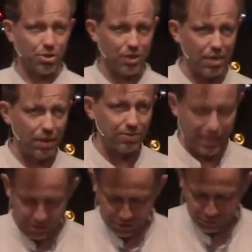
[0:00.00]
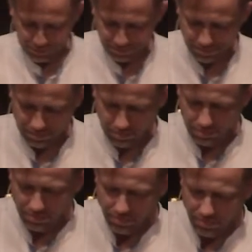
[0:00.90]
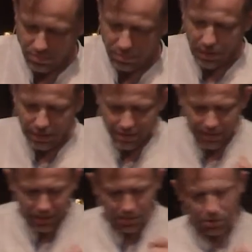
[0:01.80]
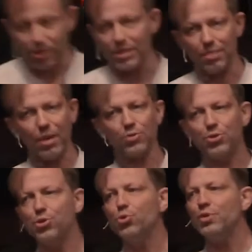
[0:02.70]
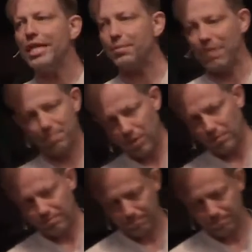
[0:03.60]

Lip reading: story about Andrew. The second story is about two Greek people.